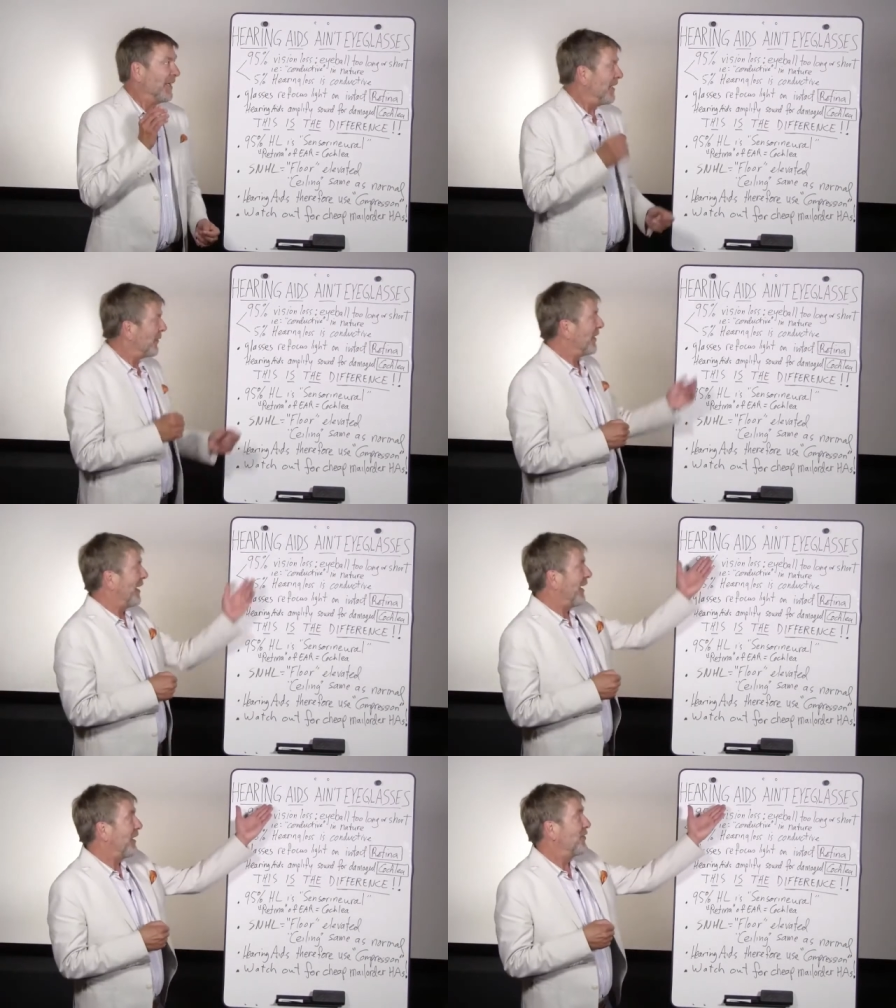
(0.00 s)
Hearing
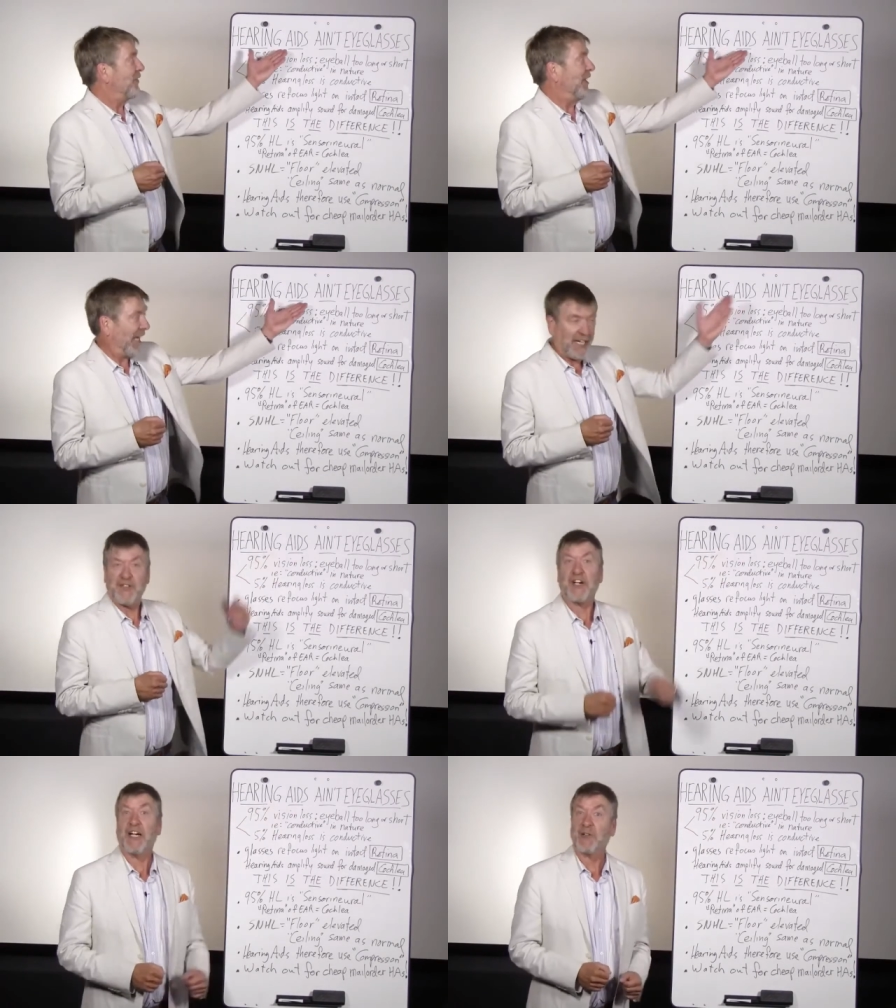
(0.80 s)
aids
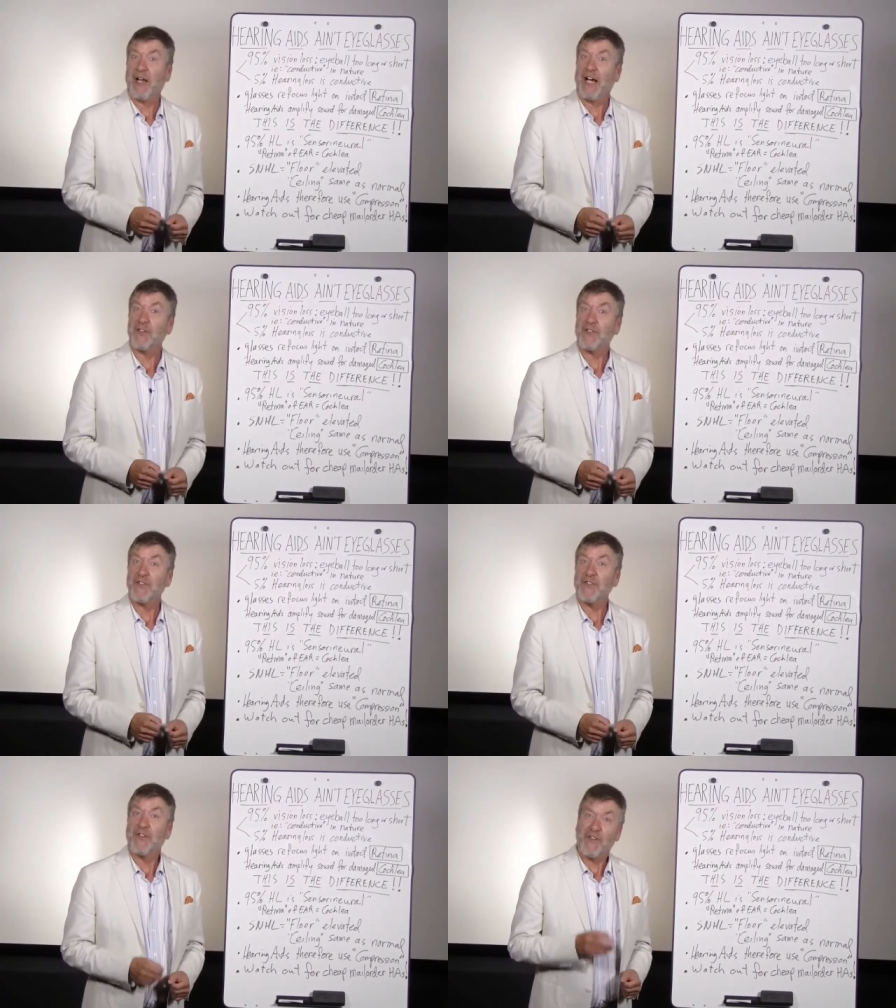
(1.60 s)
ain't
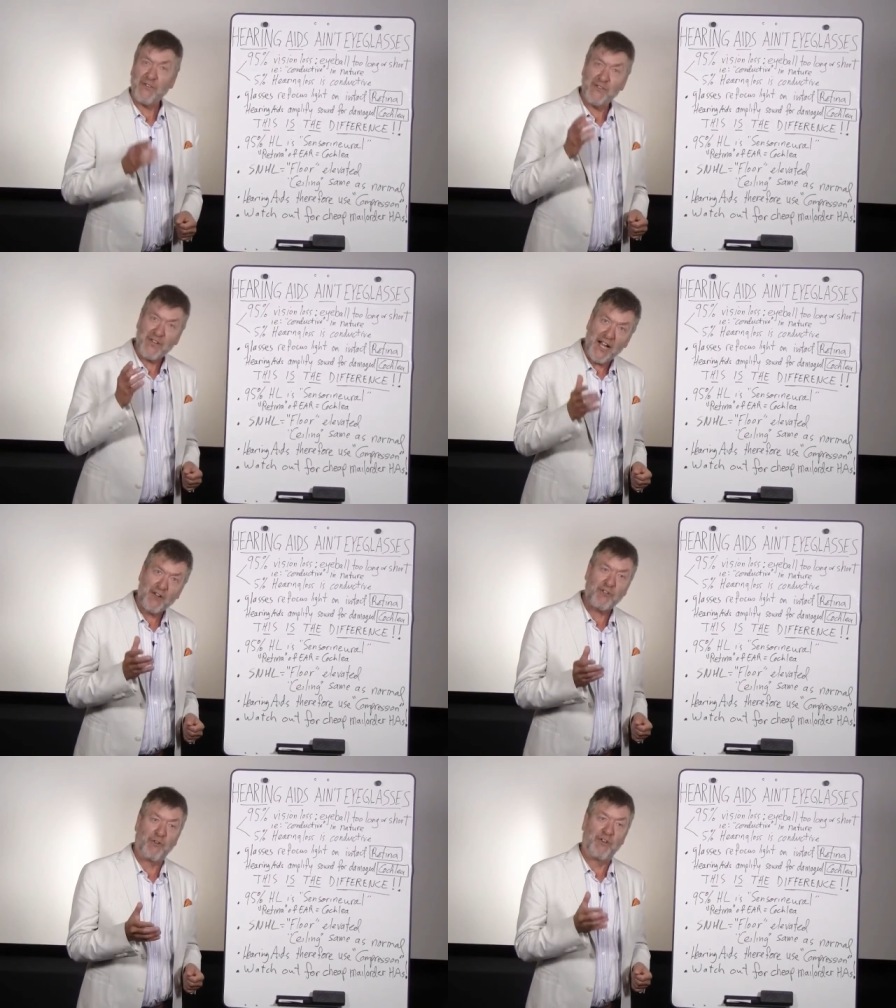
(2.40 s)
eyeglasses. This is
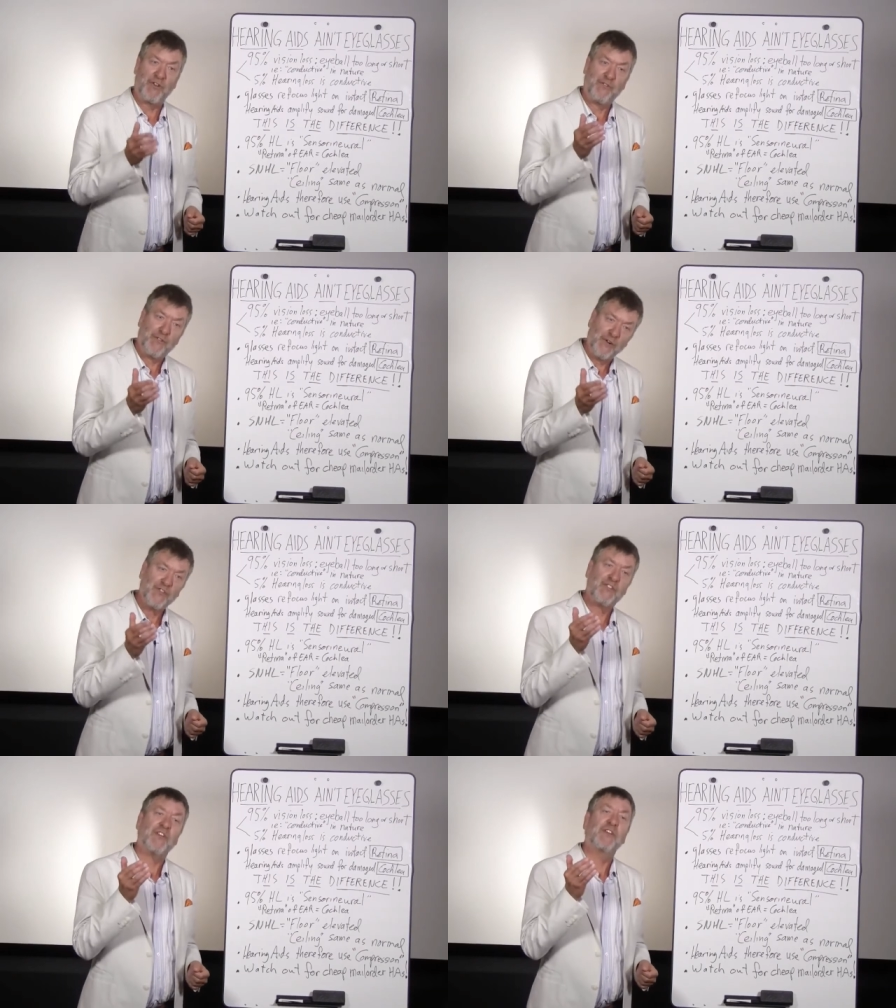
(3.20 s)
actually the
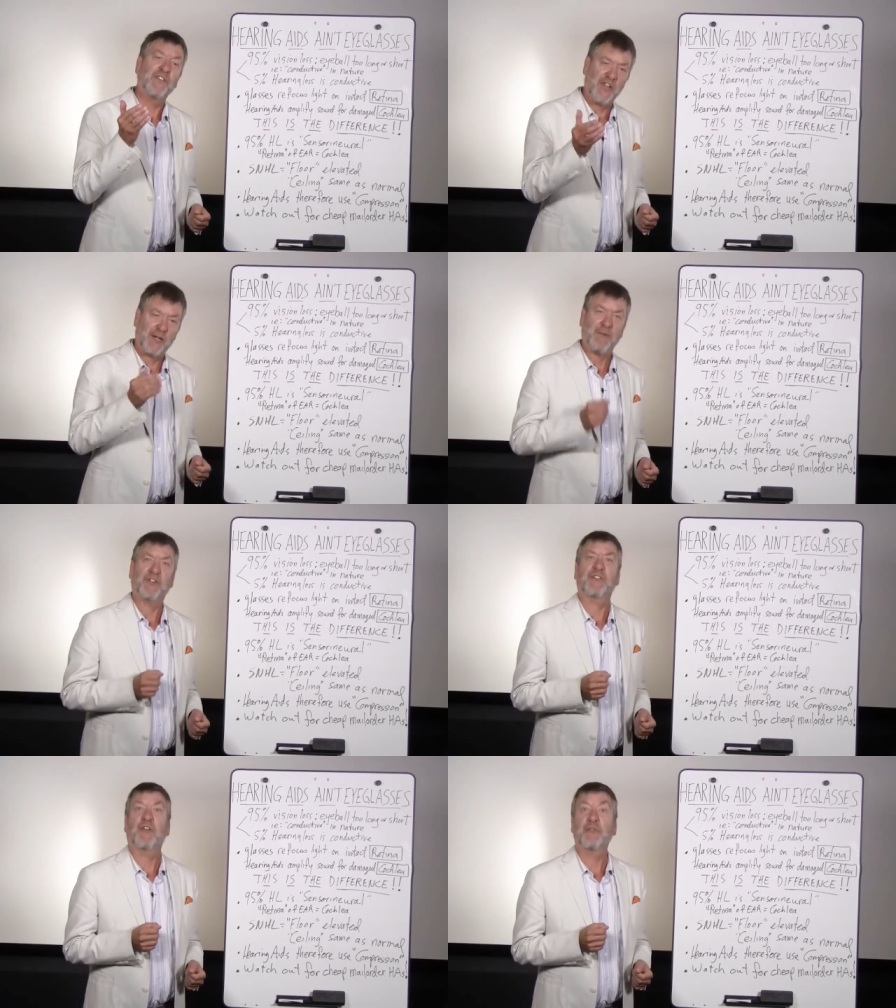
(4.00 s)
first
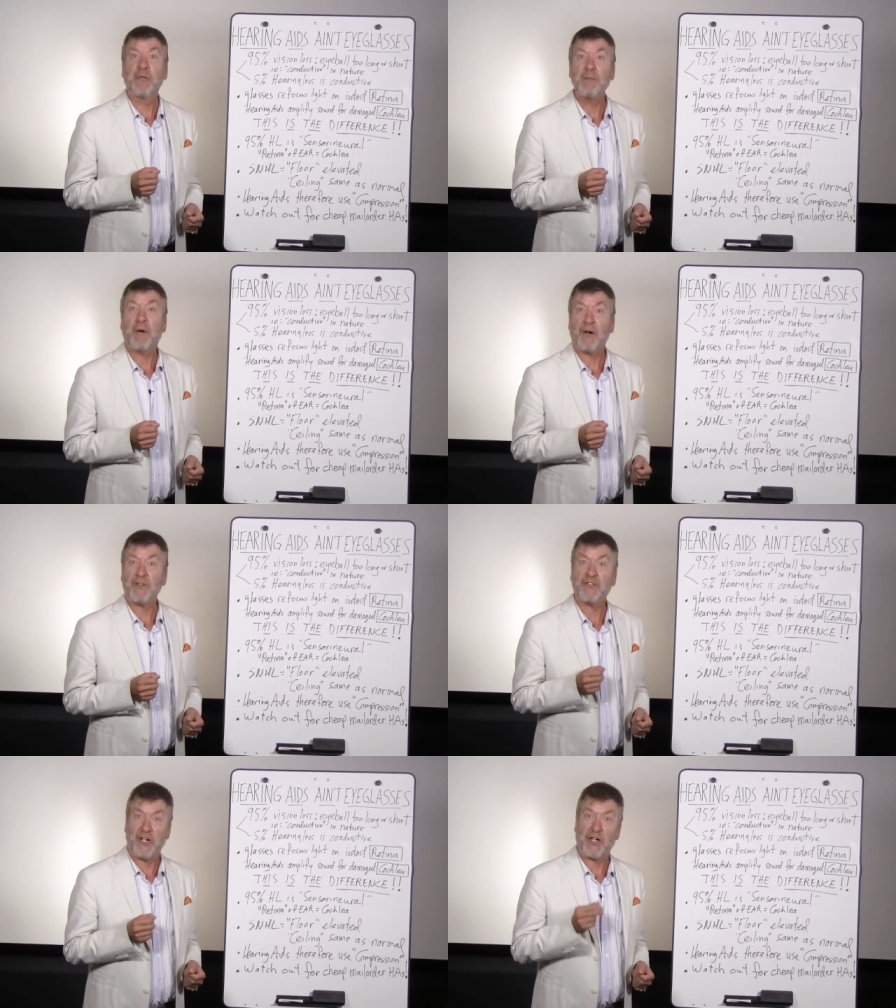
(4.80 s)
segment of a
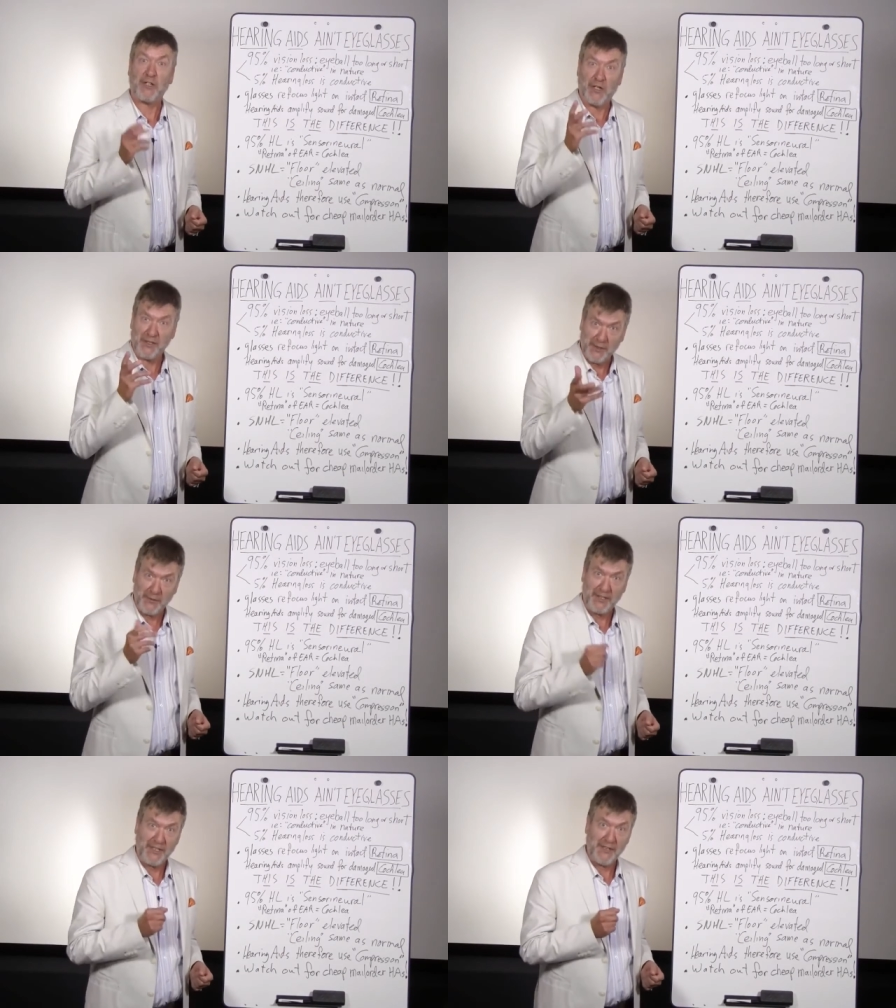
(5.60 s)
three-part talk on
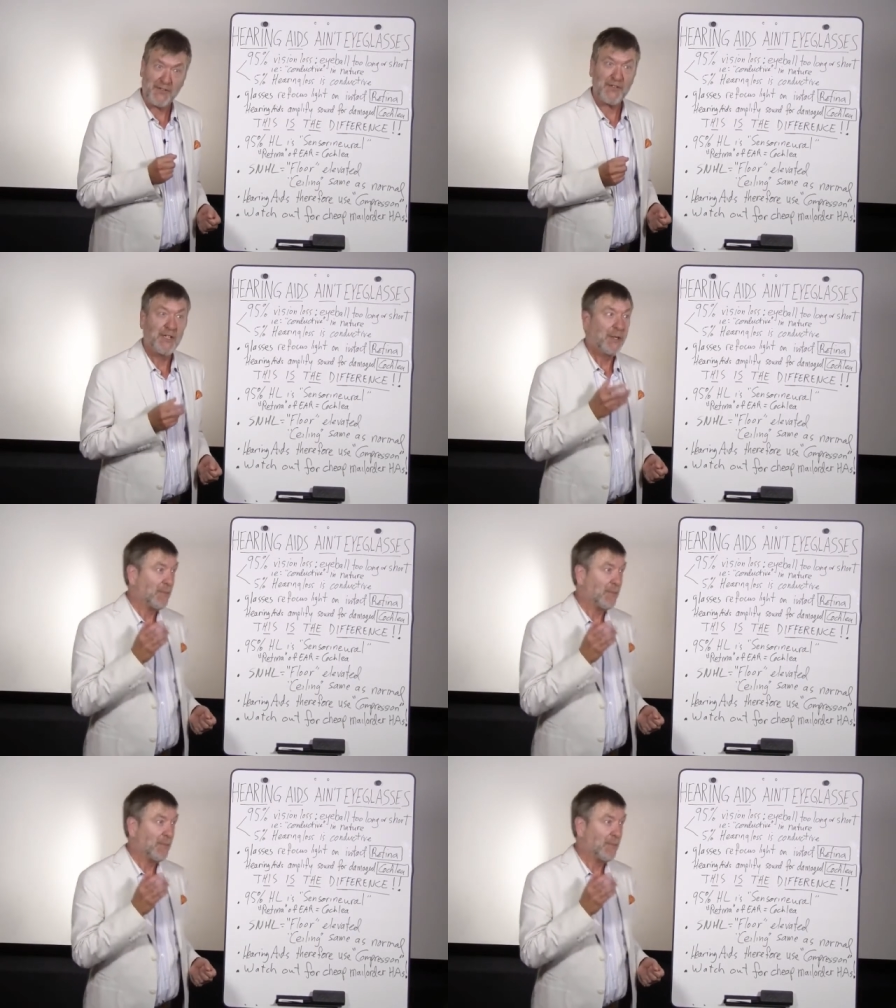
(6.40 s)
hearing aids.